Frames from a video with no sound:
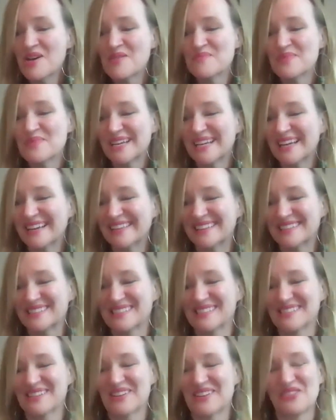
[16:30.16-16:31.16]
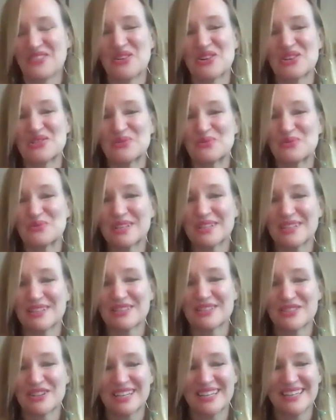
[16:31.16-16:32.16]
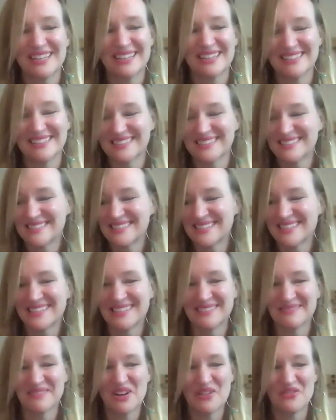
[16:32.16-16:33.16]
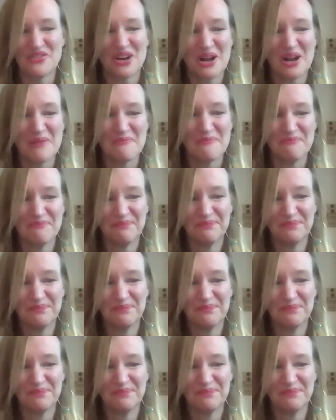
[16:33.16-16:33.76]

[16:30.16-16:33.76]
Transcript: But again, that's of course really tricky to overcome.